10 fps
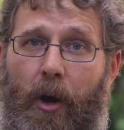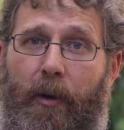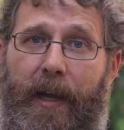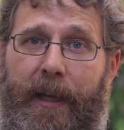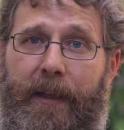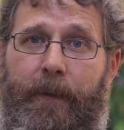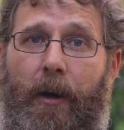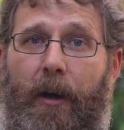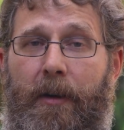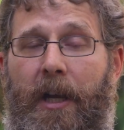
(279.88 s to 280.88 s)
an REI gift
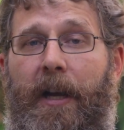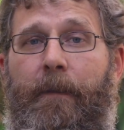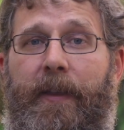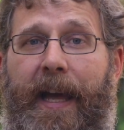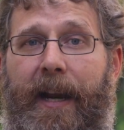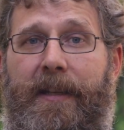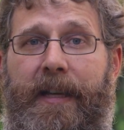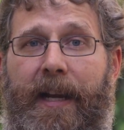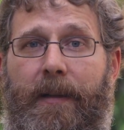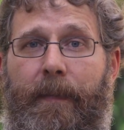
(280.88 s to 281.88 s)
card for that
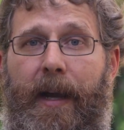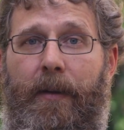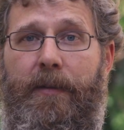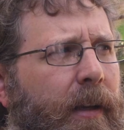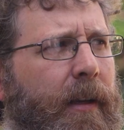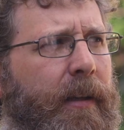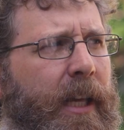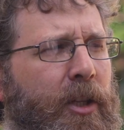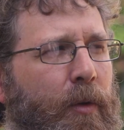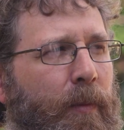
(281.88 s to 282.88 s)
exact amount.
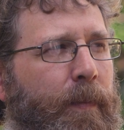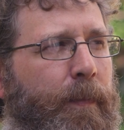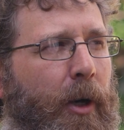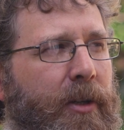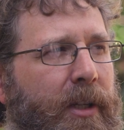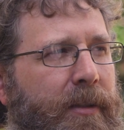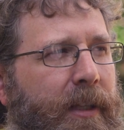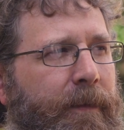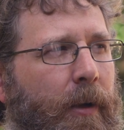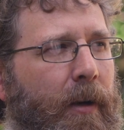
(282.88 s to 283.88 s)
Can you purchase
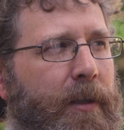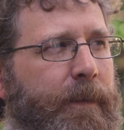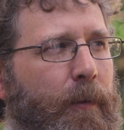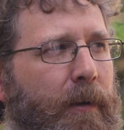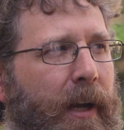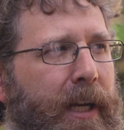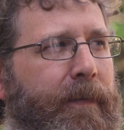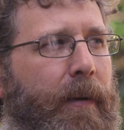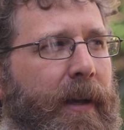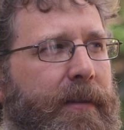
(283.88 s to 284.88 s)
gift cards for
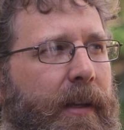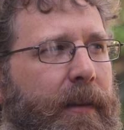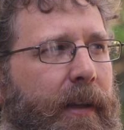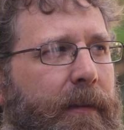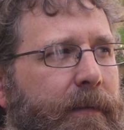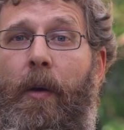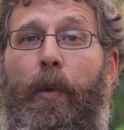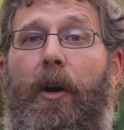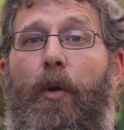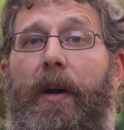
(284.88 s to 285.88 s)
uneven amounts like that?
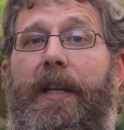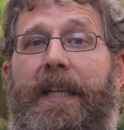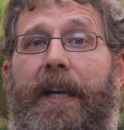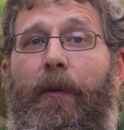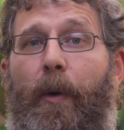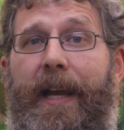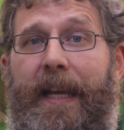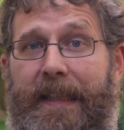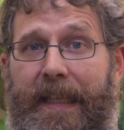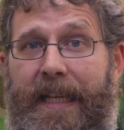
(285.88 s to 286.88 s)
We are going to give away
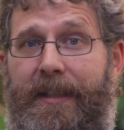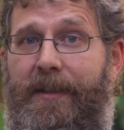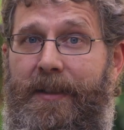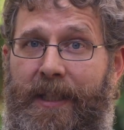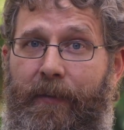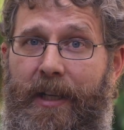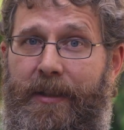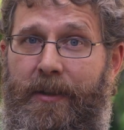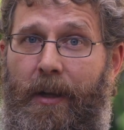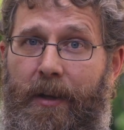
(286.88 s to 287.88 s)
at least
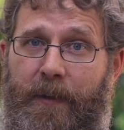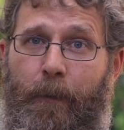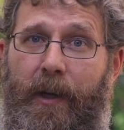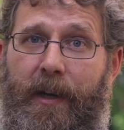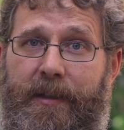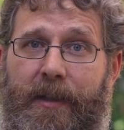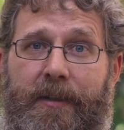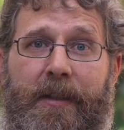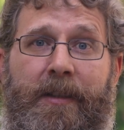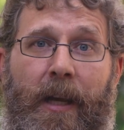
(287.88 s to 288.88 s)

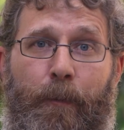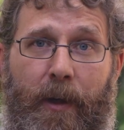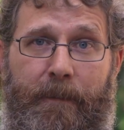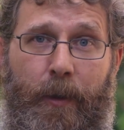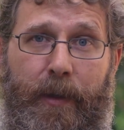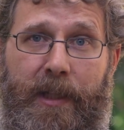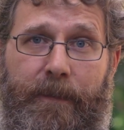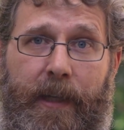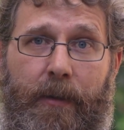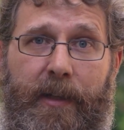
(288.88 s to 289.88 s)
$76.49 to someone viewing this
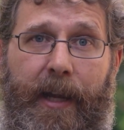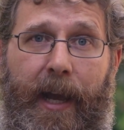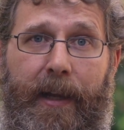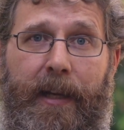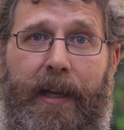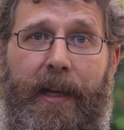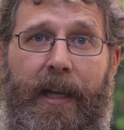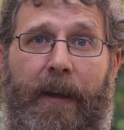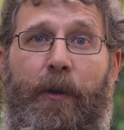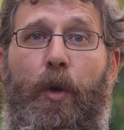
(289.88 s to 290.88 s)
video today.
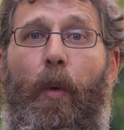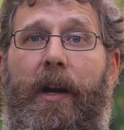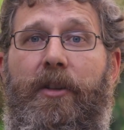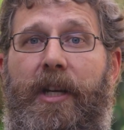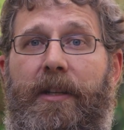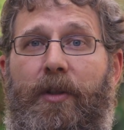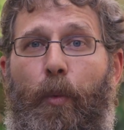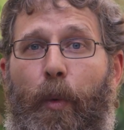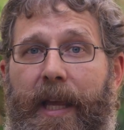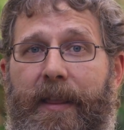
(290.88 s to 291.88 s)
If you want a chance to
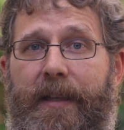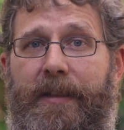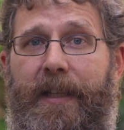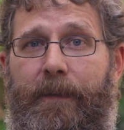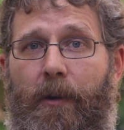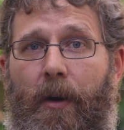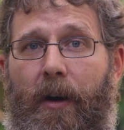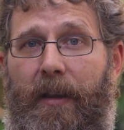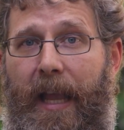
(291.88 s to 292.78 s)
win this gift card,